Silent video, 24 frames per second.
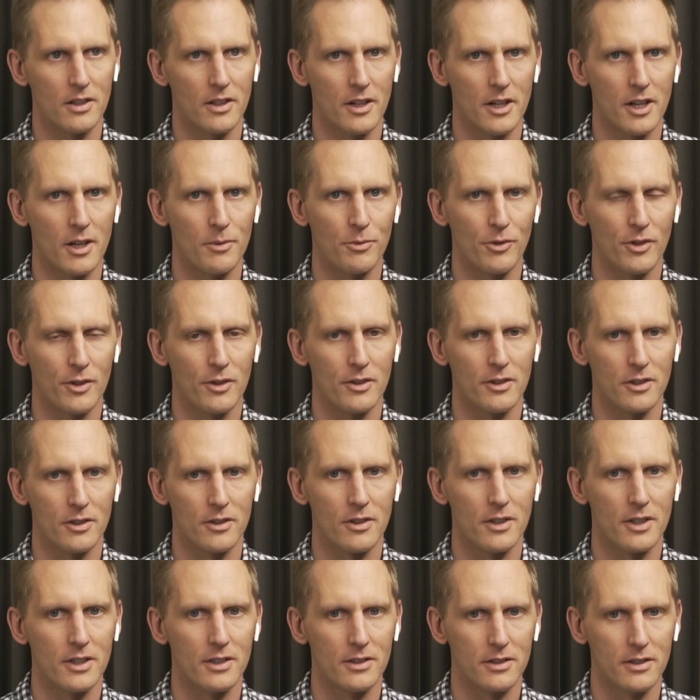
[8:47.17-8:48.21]
I absolutely
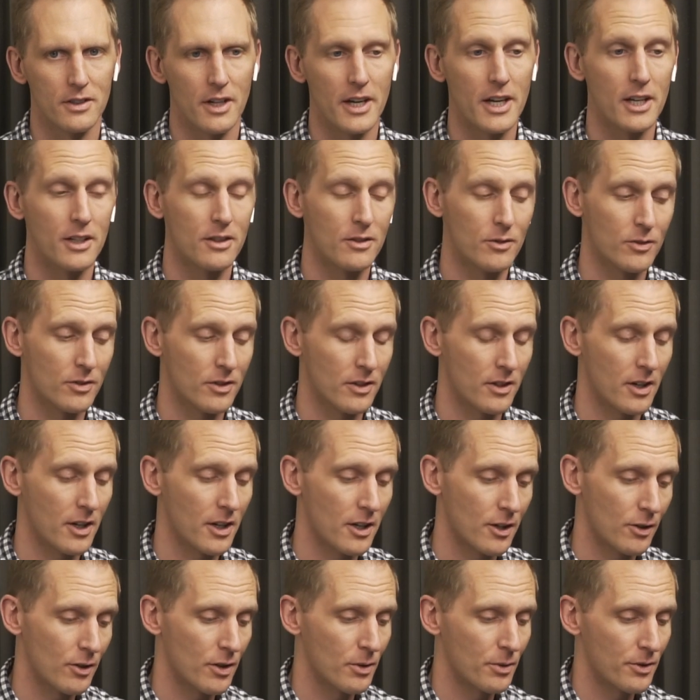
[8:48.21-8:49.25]
agree. And I
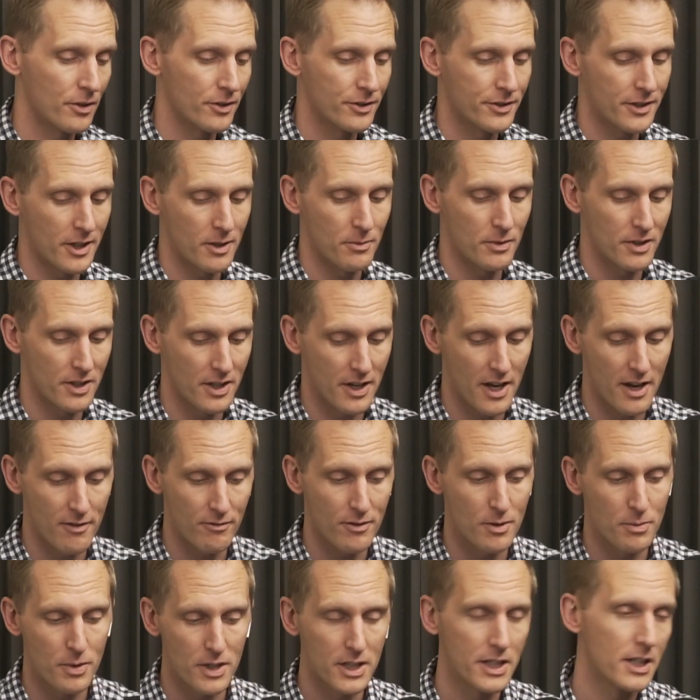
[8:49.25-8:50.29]
agree with your statement that
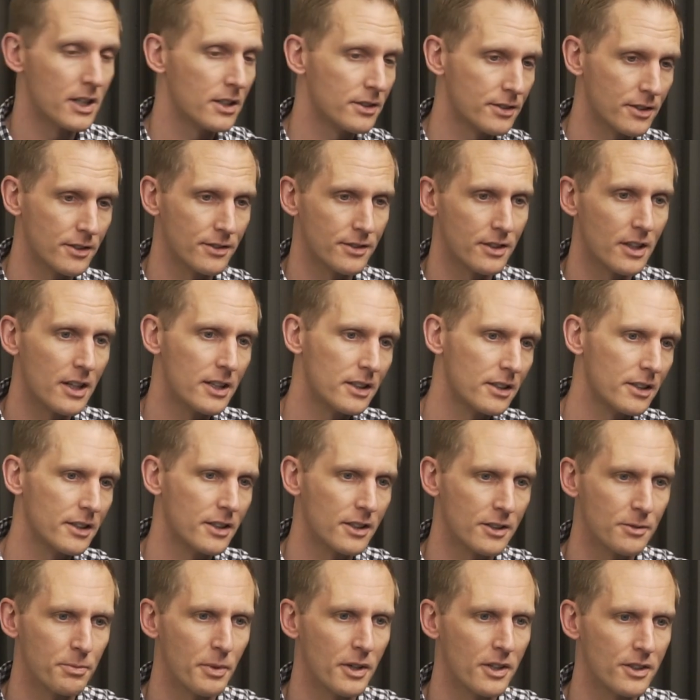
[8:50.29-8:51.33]
everybody else has likely
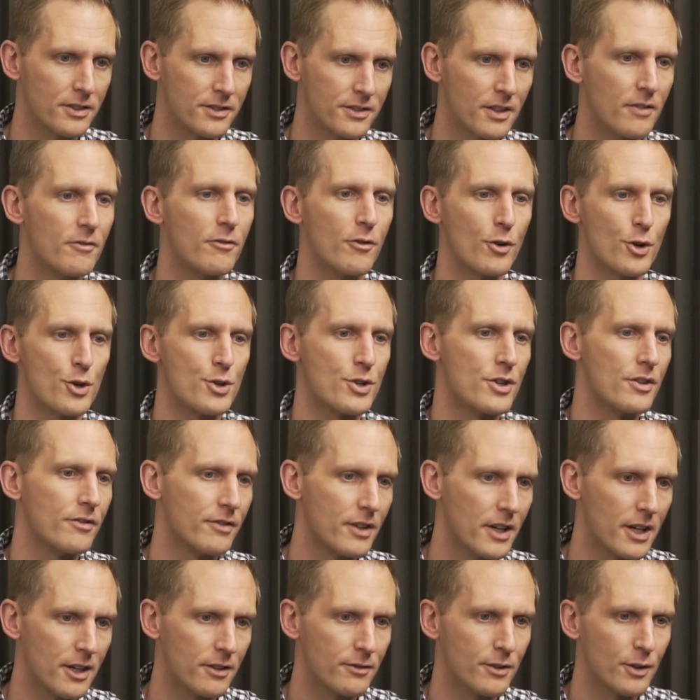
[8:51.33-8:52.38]
experienced some version of
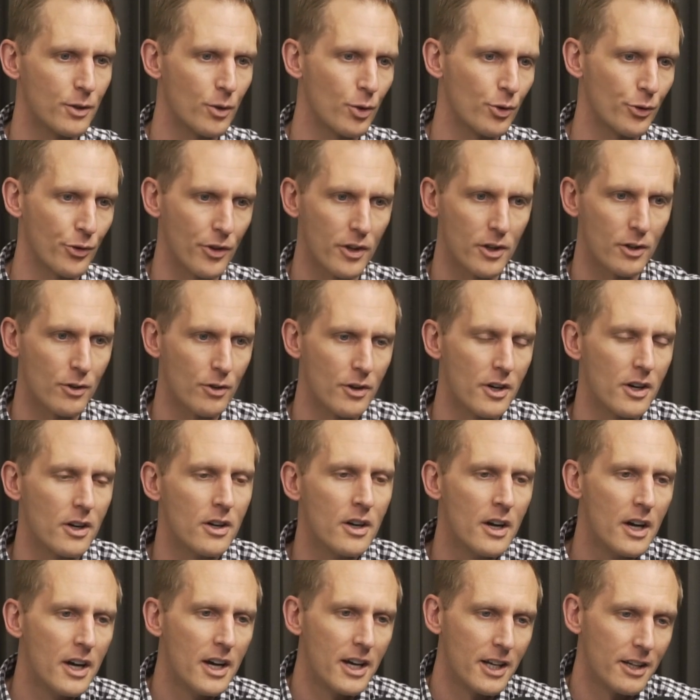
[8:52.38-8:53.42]
that over the course of their career.
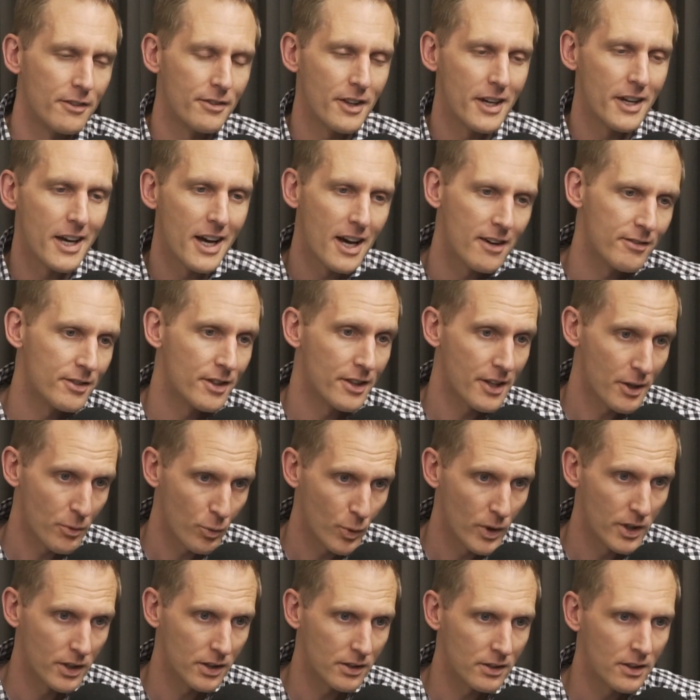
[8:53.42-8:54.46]
And if they haven't, they
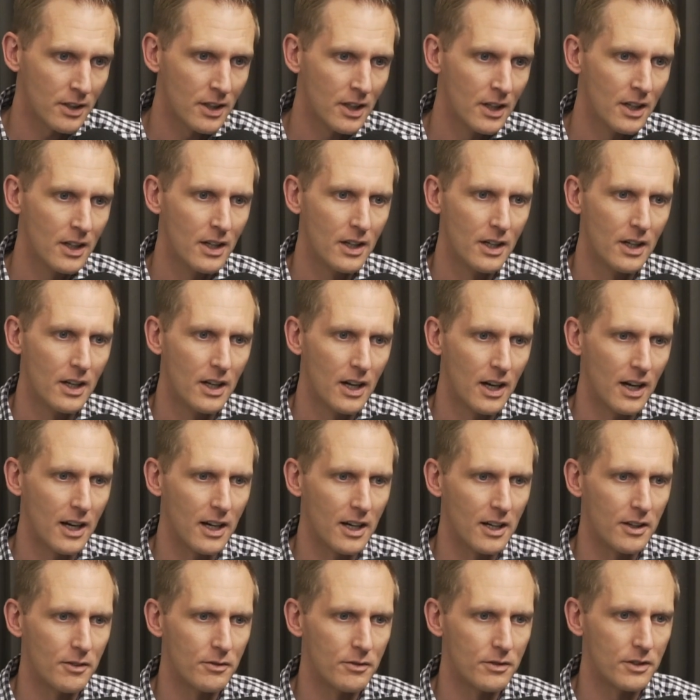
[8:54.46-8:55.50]
will.
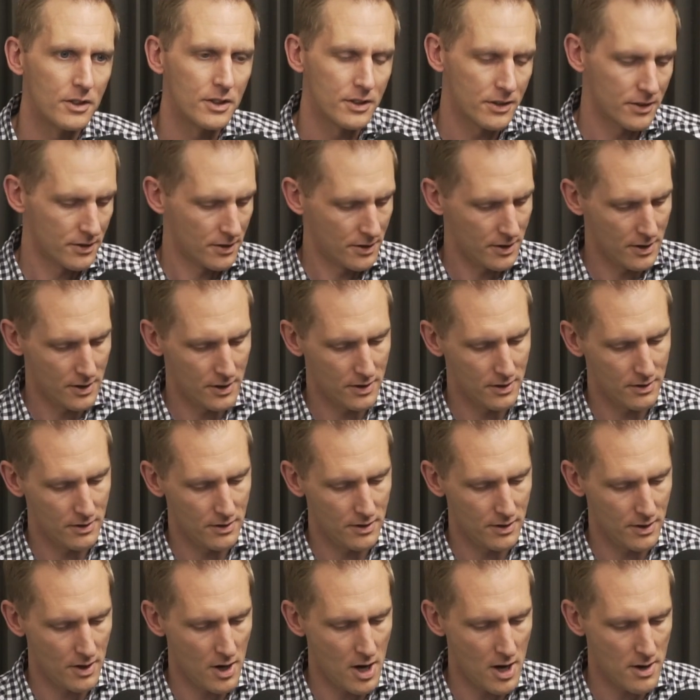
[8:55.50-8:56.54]

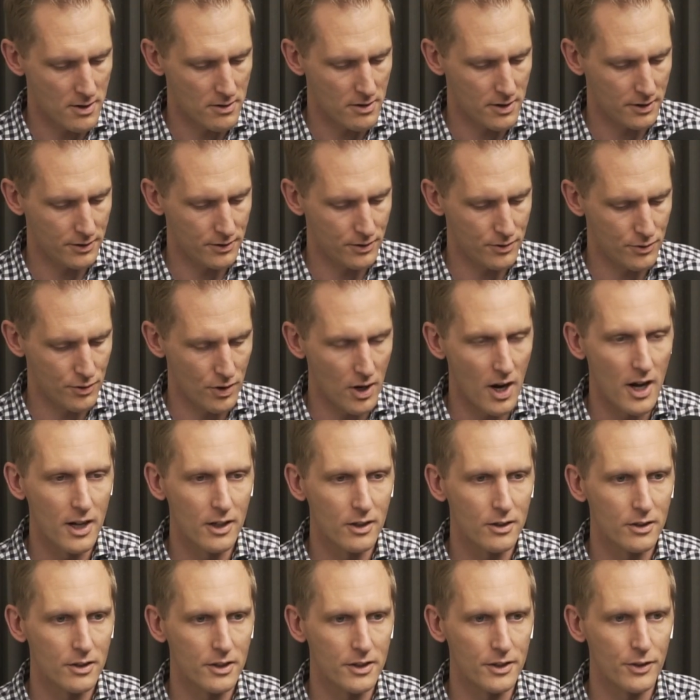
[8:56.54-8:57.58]
The Heinrich's
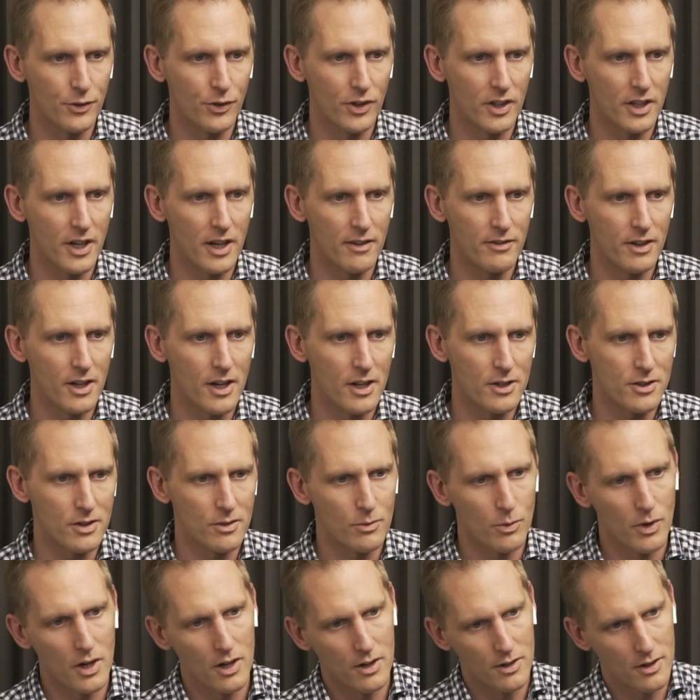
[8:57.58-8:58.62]
triangle that you see in
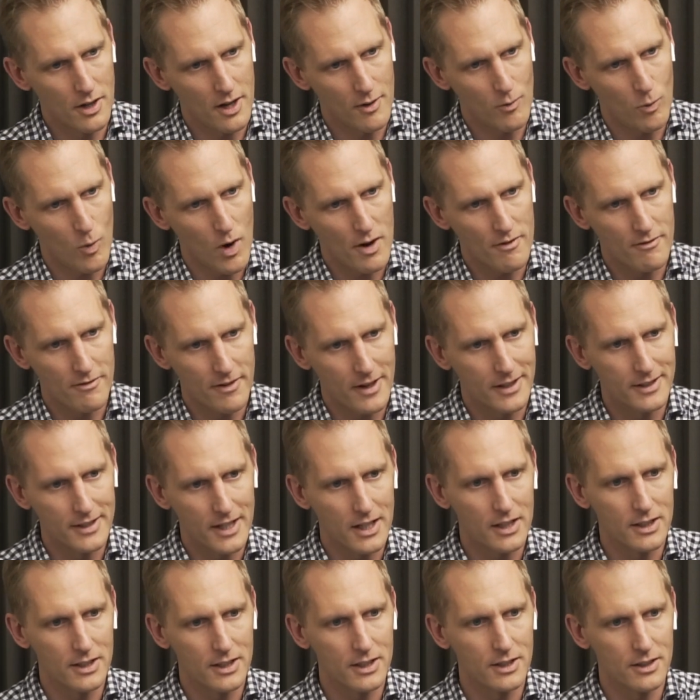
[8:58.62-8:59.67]
aviation, where you have one
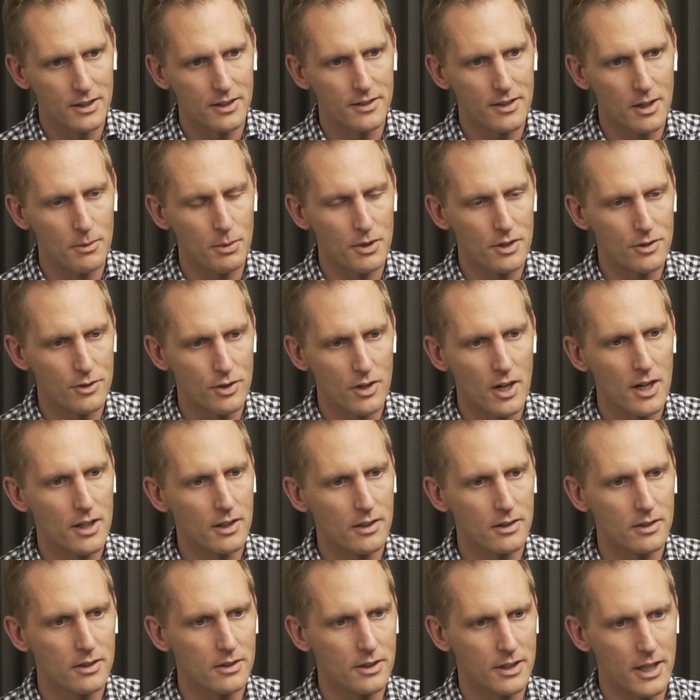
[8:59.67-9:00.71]
fatality at the top of the
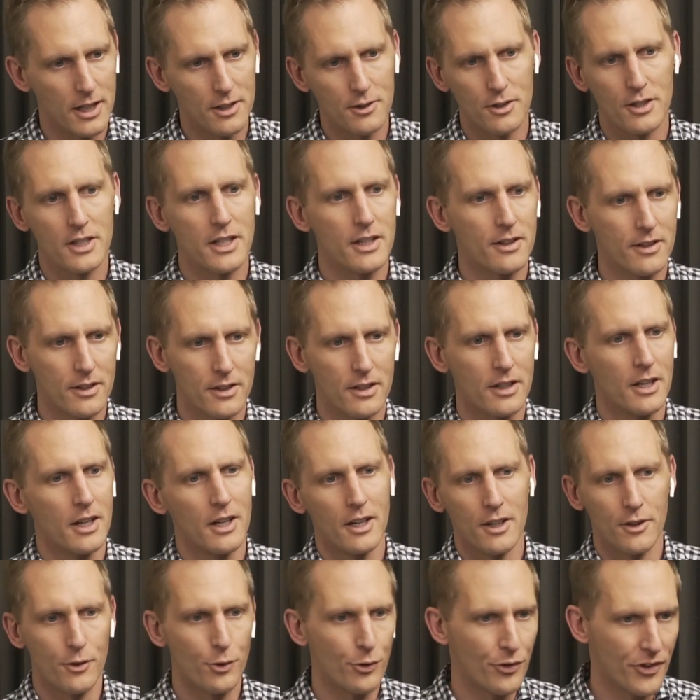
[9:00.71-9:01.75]
triangle, and underneath it,
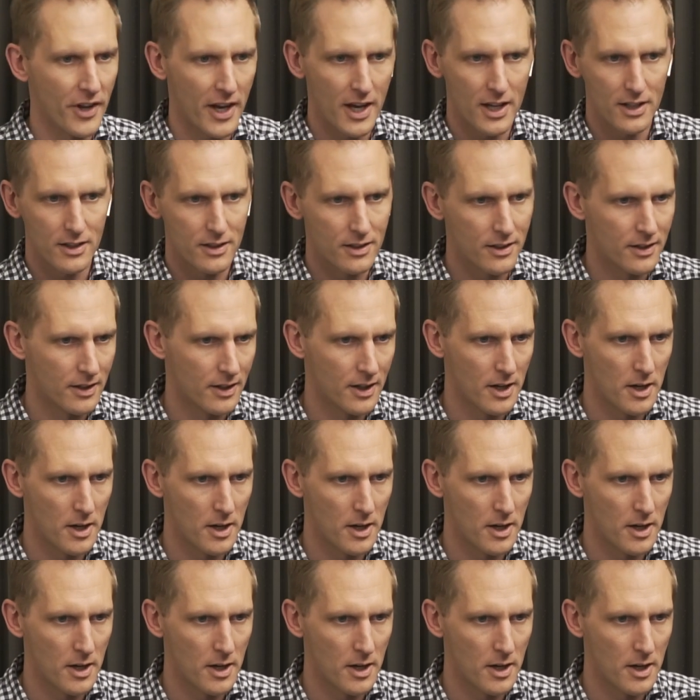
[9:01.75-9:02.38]
there's 10